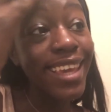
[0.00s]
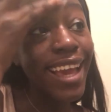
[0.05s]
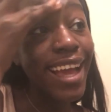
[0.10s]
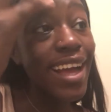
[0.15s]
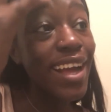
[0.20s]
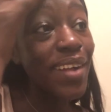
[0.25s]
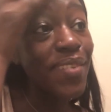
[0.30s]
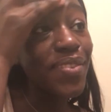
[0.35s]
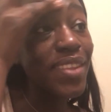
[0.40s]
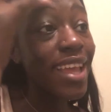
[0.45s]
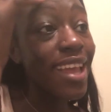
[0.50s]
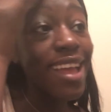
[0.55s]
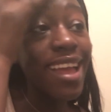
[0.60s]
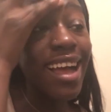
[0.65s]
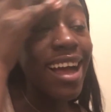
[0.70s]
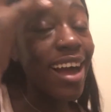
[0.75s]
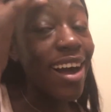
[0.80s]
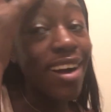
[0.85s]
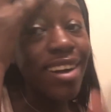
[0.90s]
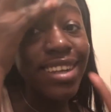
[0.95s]
Yeah,
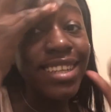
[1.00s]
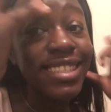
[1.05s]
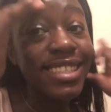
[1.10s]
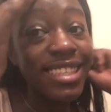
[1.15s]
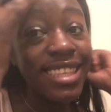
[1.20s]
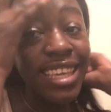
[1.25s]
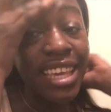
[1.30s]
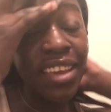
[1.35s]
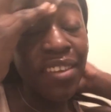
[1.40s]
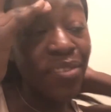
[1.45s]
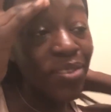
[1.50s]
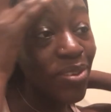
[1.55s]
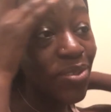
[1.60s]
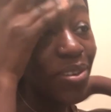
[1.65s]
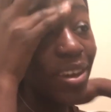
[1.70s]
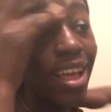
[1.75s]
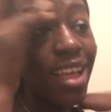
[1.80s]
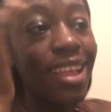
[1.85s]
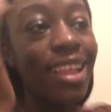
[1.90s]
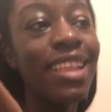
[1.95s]
honestly, if
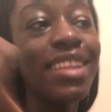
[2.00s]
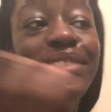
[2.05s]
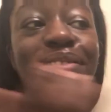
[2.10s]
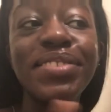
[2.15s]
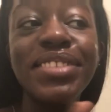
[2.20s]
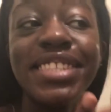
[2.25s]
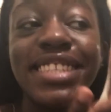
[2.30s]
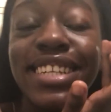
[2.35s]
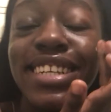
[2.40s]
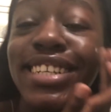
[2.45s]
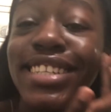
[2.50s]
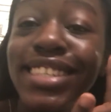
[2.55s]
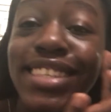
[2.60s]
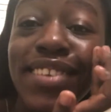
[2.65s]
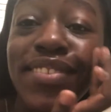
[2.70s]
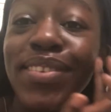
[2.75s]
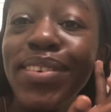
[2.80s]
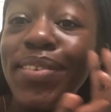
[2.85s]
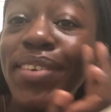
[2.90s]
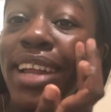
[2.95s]
you
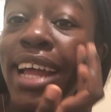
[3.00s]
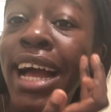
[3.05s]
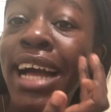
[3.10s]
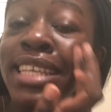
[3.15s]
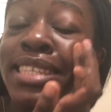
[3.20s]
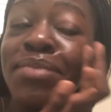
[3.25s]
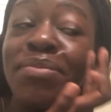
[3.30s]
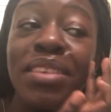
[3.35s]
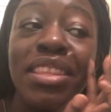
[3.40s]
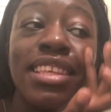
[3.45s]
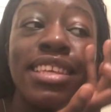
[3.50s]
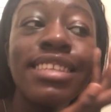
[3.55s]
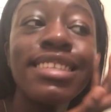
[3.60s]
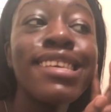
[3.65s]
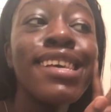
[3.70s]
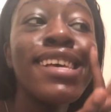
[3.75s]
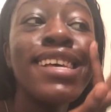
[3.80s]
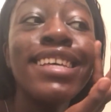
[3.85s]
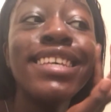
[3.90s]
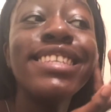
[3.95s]
would ask me
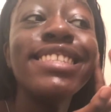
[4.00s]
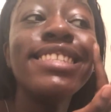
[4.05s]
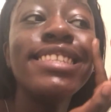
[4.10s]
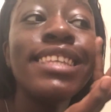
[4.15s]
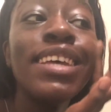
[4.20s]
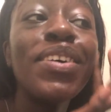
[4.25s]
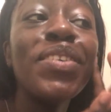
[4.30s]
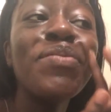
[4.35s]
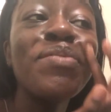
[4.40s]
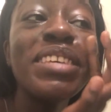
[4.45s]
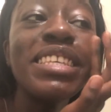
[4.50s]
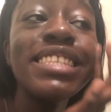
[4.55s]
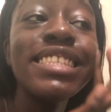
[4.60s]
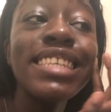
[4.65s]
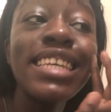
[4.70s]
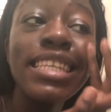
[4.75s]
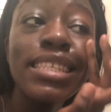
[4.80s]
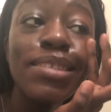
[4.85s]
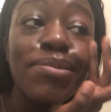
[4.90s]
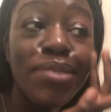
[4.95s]
this, told me
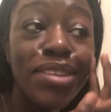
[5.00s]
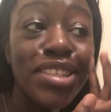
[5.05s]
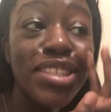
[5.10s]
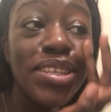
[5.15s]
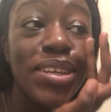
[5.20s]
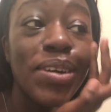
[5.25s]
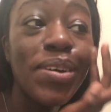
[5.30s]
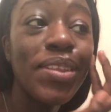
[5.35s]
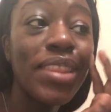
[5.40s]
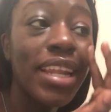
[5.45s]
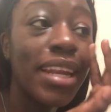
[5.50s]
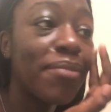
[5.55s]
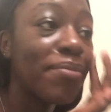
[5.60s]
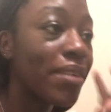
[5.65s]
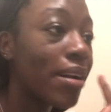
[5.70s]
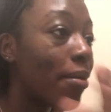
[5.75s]
6 months ago that I'm